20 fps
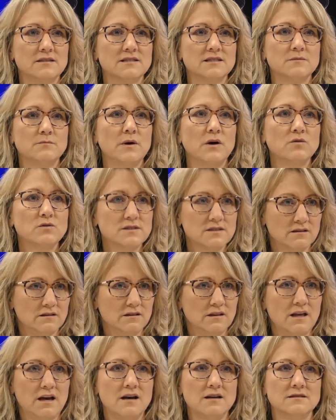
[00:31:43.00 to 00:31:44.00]

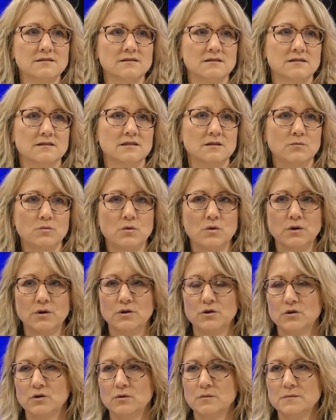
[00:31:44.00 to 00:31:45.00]
spousal loss
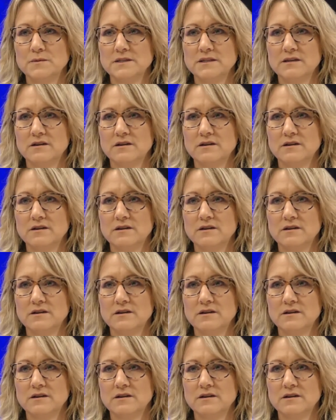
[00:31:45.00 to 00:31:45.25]
support groups.